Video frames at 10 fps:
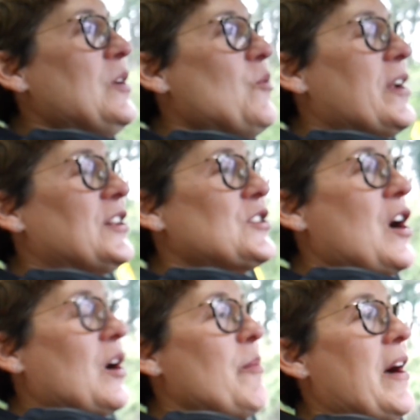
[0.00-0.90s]
want to
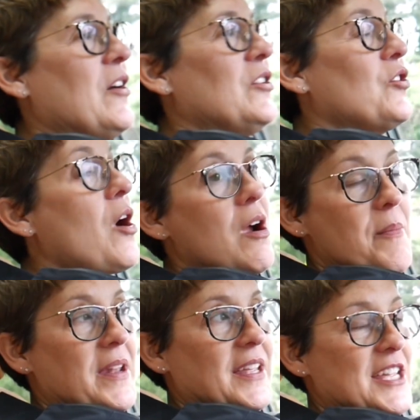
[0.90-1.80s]
talk about your heart
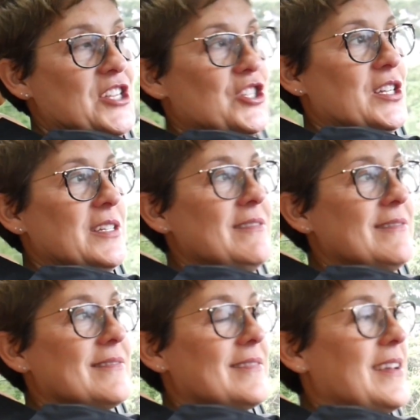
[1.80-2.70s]
medication
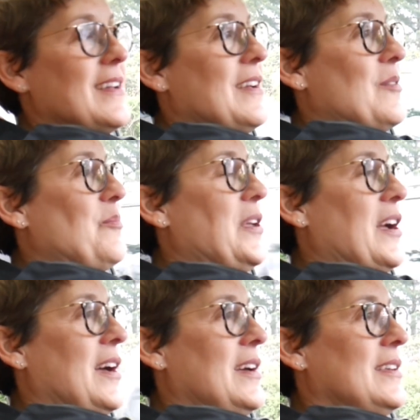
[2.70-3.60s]

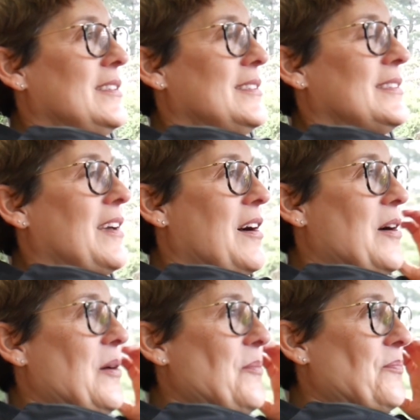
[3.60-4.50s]
because
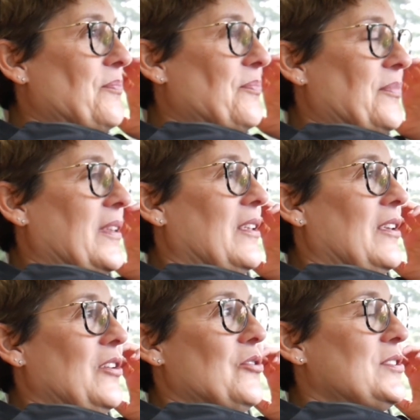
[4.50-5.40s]

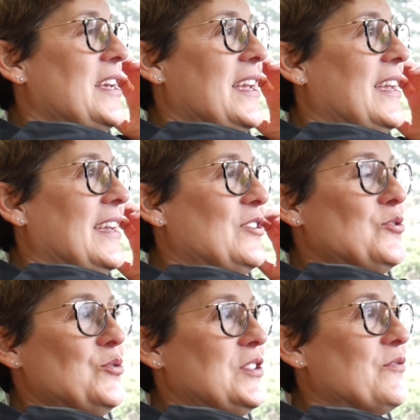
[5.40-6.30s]
you're taking
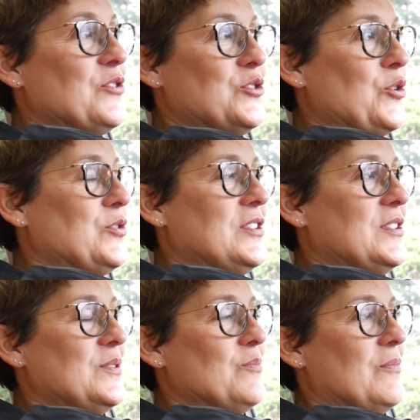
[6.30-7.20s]
2 different
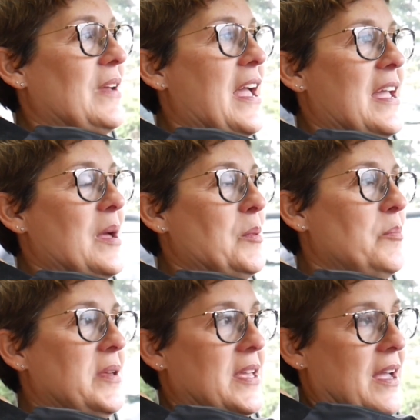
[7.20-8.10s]
doses, AM and
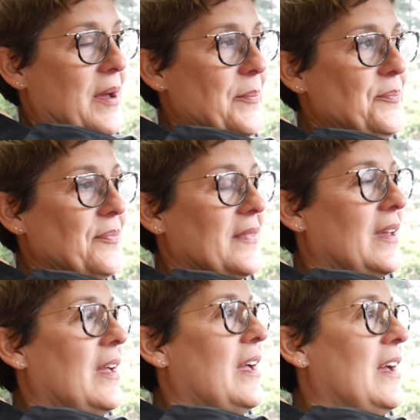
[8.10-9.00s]
PM,
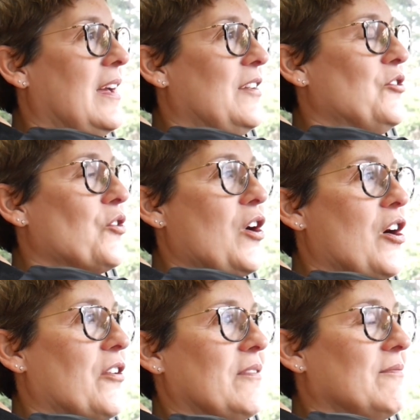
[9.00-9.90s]
and your
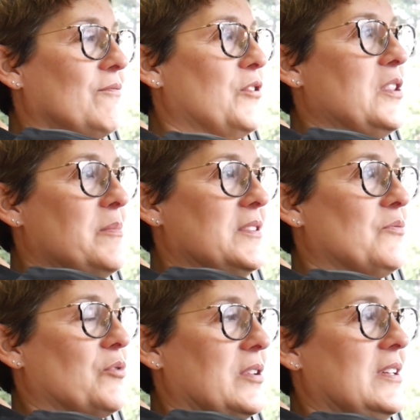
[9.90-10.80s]
heart rhythm
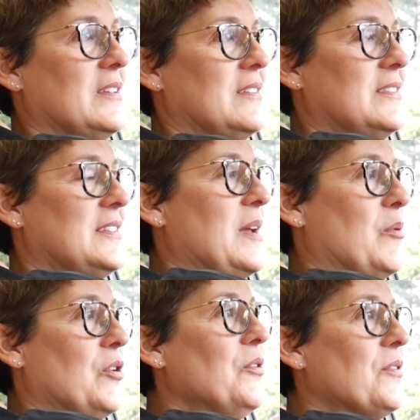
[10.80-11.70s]
isn't really
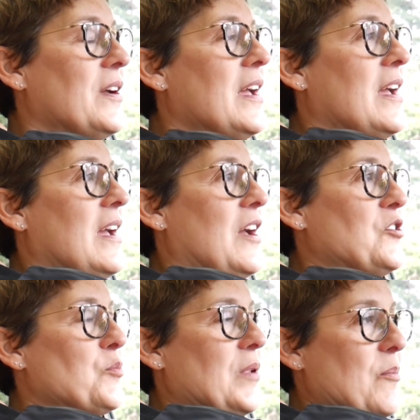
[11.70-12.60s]
stable and
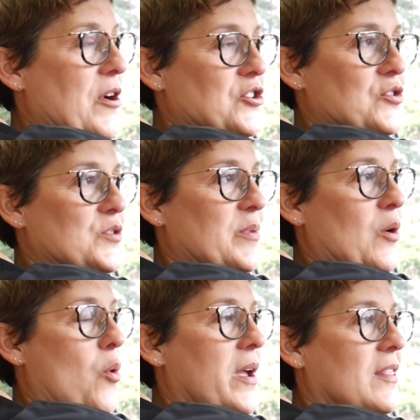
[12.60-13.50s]
your blood pressure has
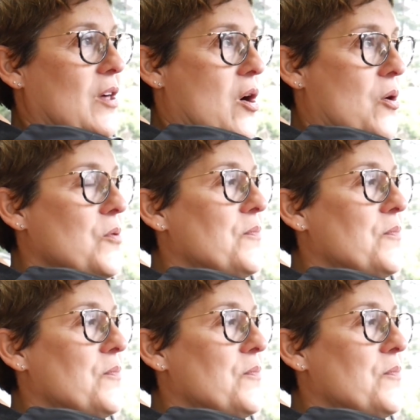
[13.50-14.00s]
been quite low.